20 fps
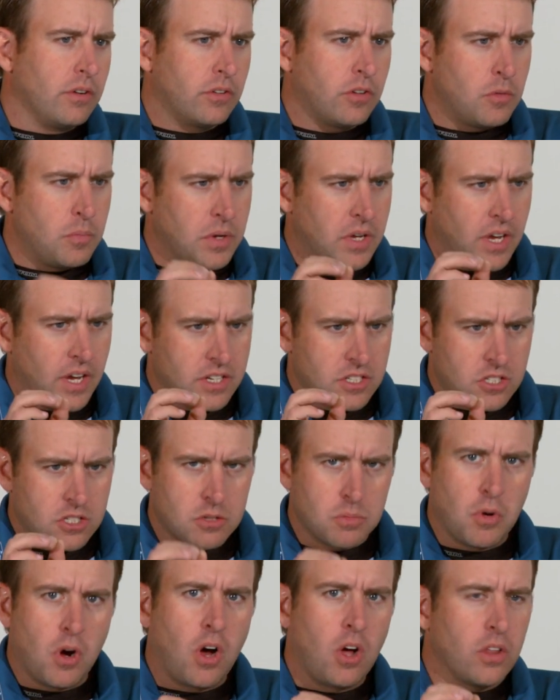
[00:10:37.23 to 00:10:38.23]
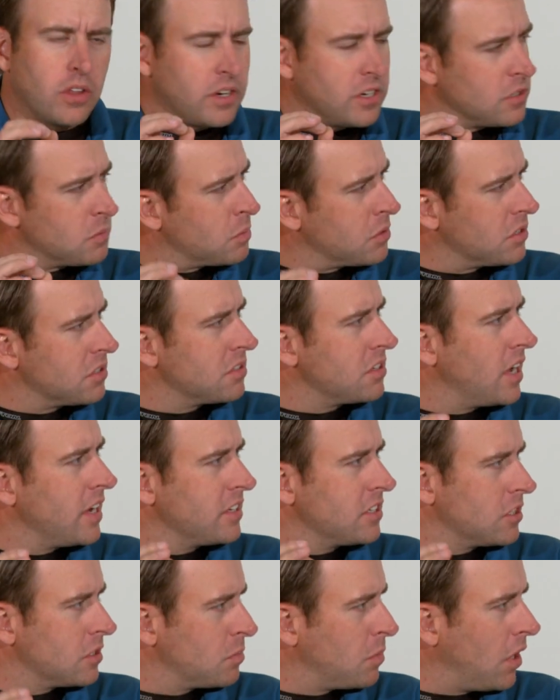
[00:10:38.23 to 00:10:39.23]
to be as small and as
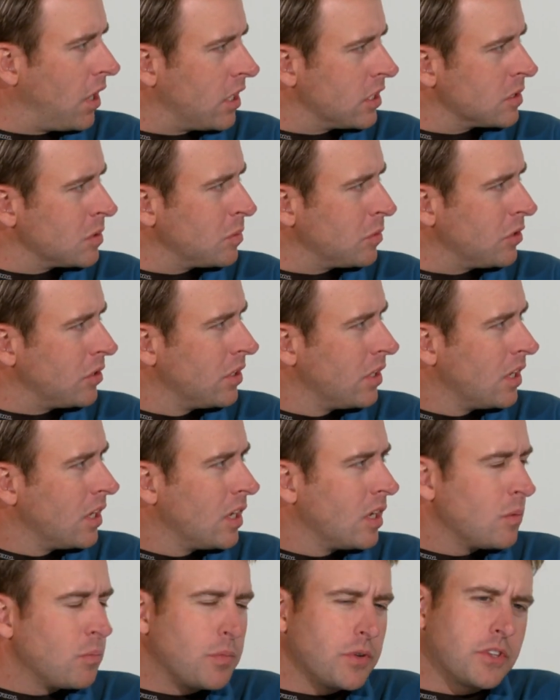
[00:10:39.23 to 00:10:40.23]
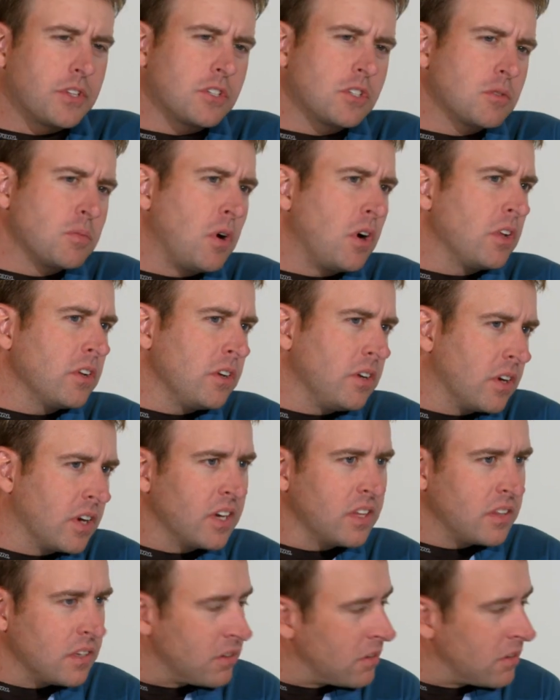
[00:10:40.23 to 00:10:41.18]
precise as possible. But the smaller you get the